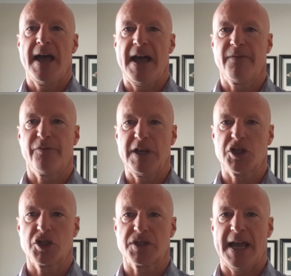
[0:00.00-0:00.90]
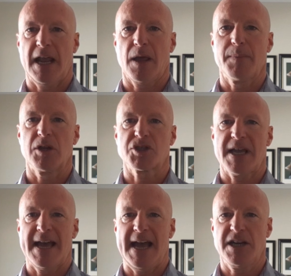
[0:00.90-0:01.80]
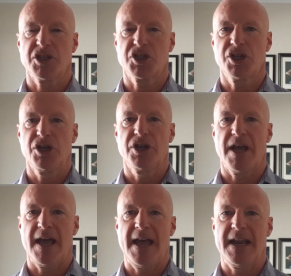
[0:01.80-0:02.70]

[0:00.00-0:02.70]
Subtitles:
and features elements attitude